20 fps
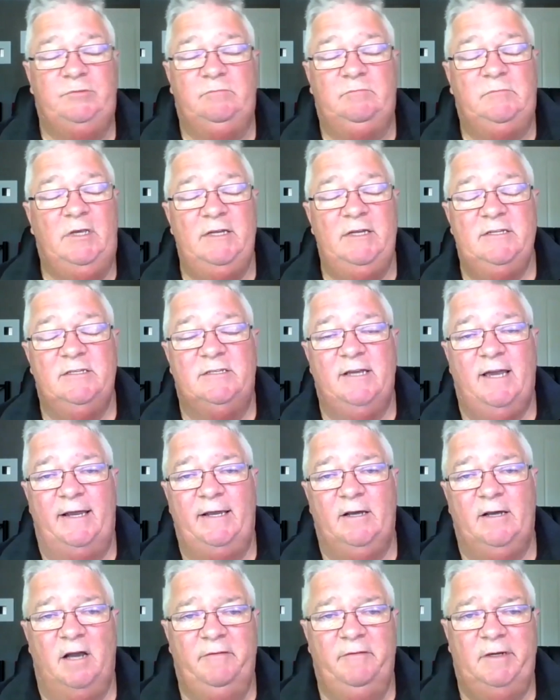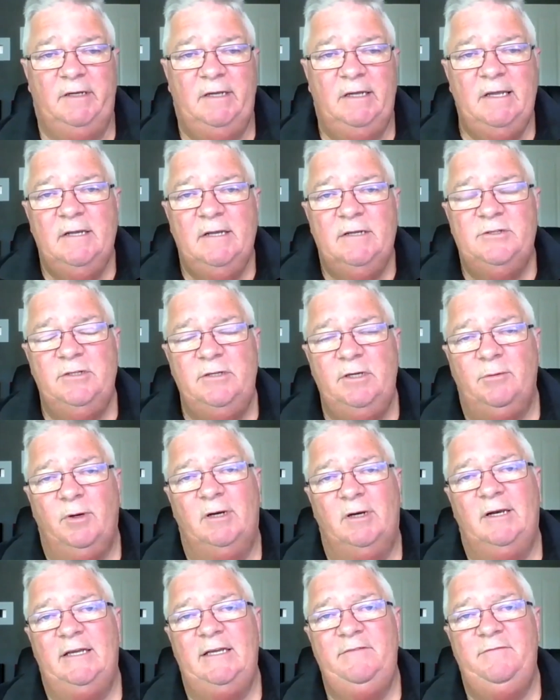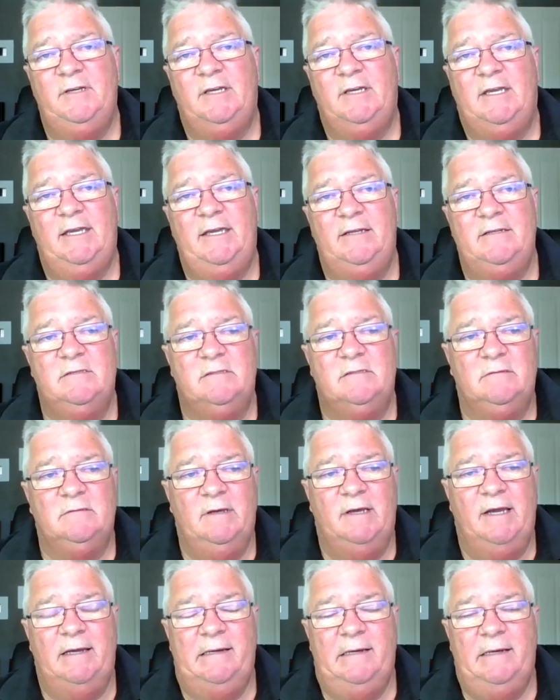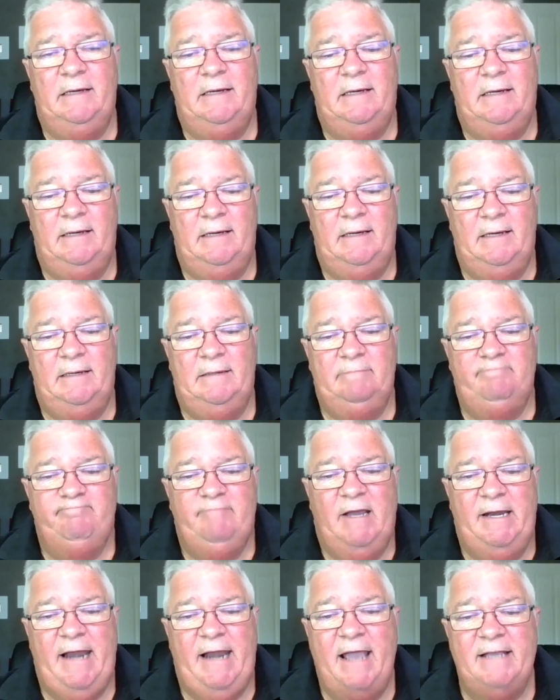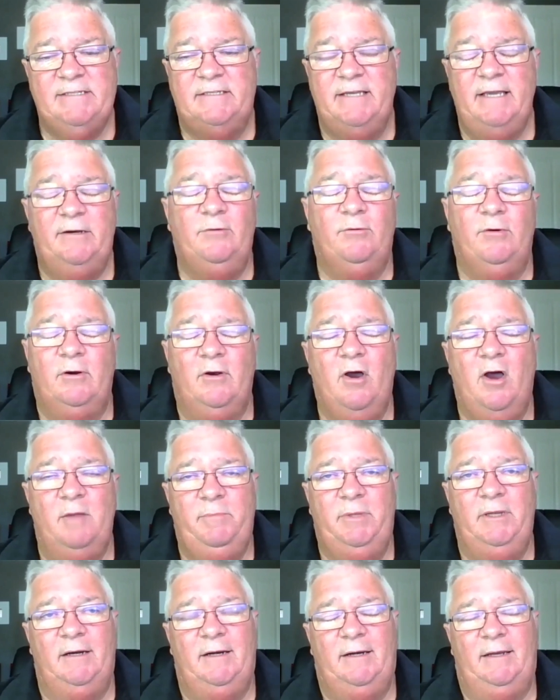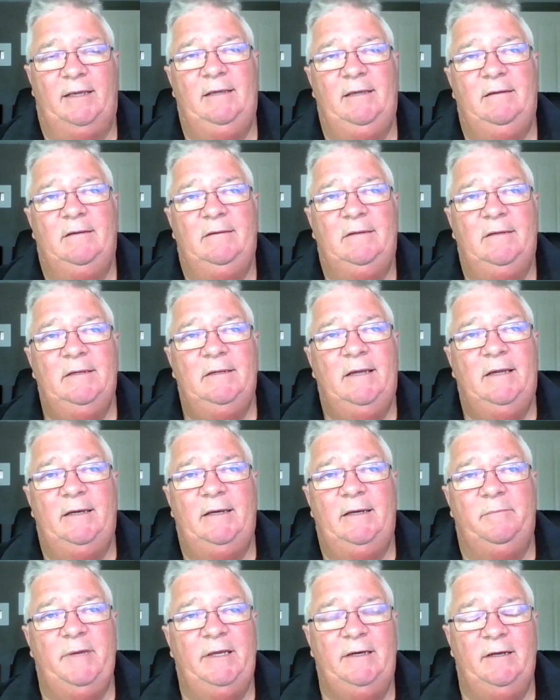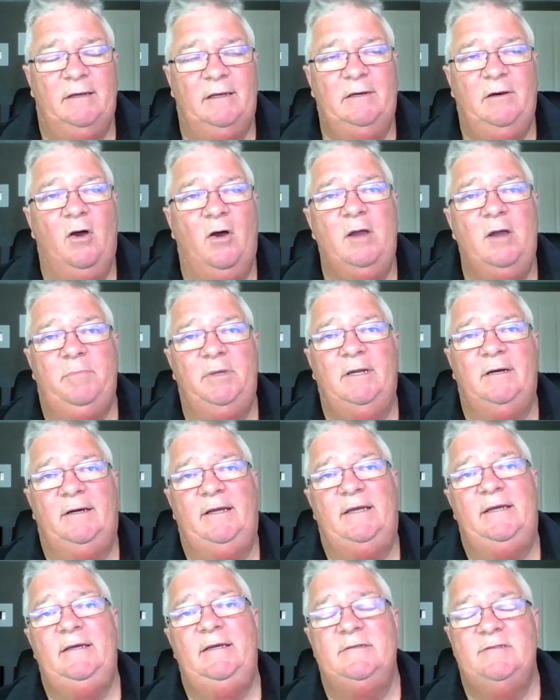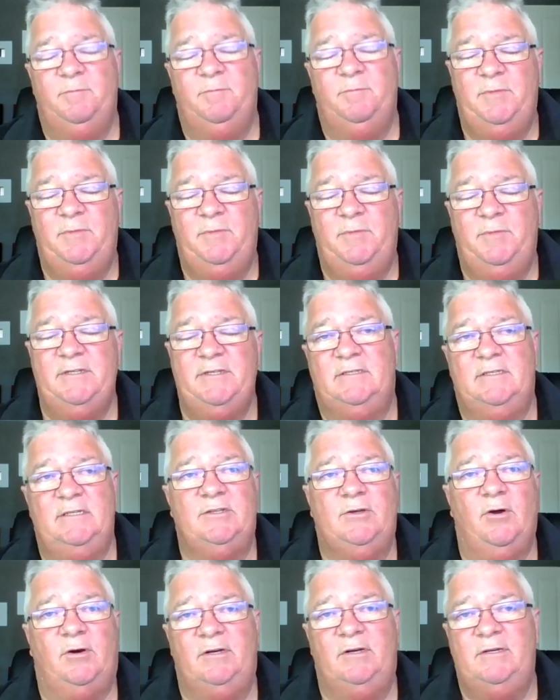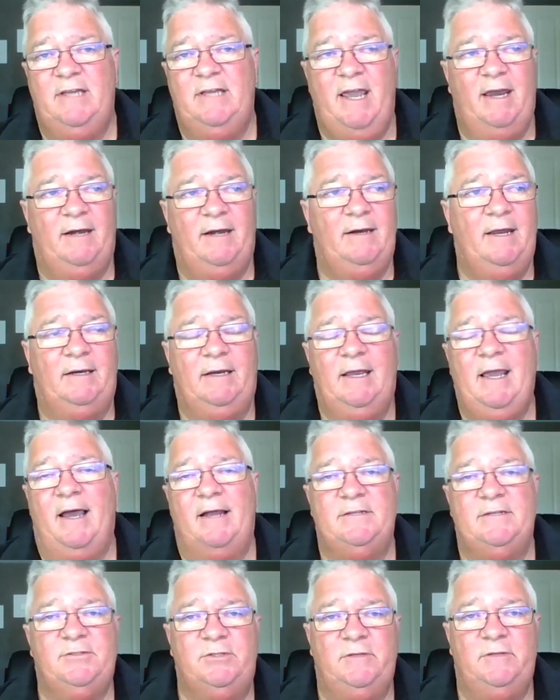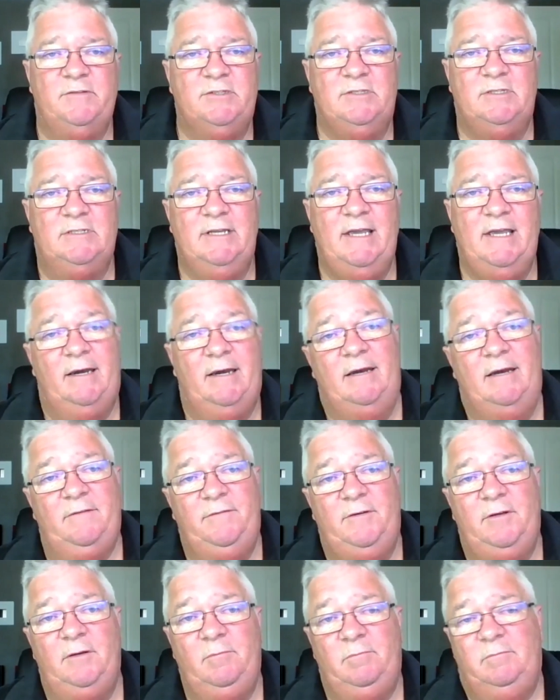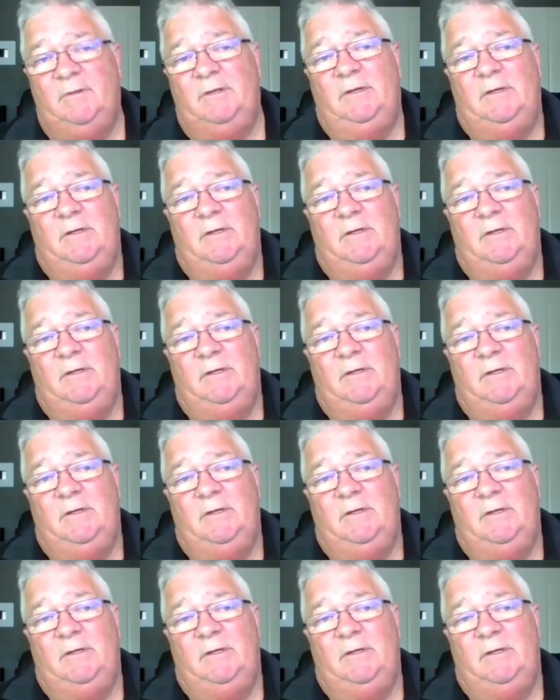kids take over. Do you want to leave your kids an asset or a liability. And I mean, a liability is a business that's got a debt and can't service the debt. And if you